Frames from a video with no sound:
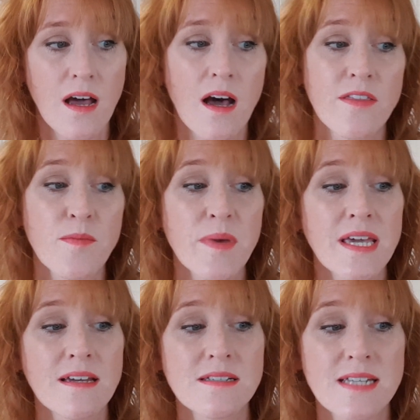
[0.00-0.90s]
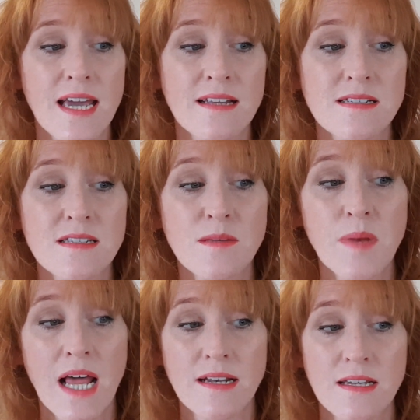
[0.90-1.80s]
Other beings that entered the
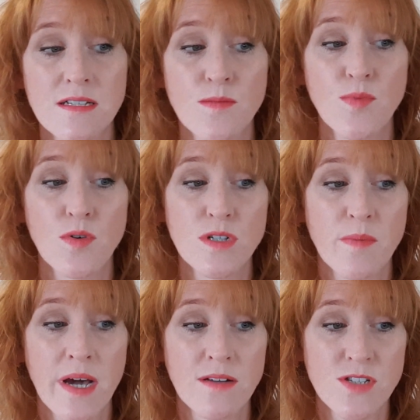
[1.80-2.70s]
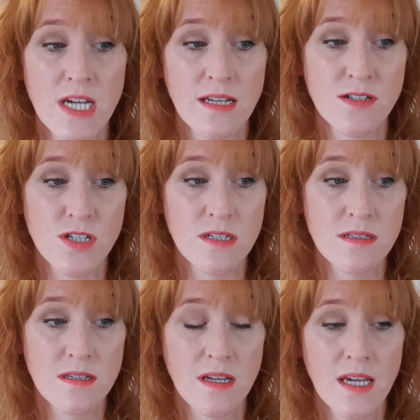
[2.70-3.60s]
planet and brought about changes,